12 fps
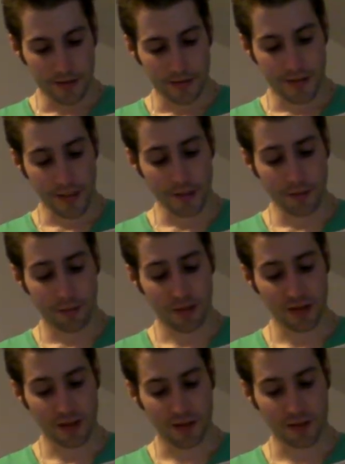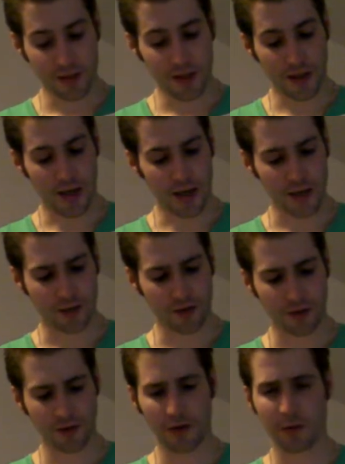Till positively I
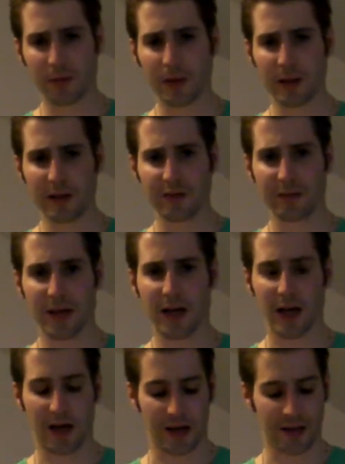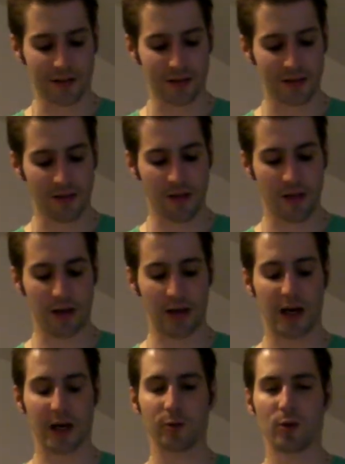could not believe my eyes that
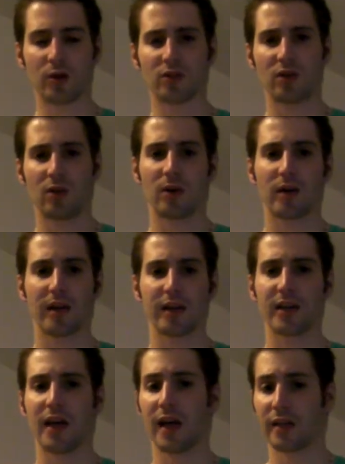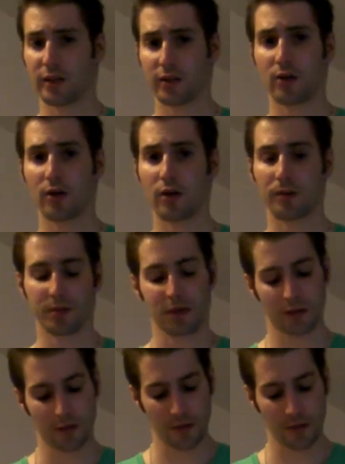I was looking at a corpse.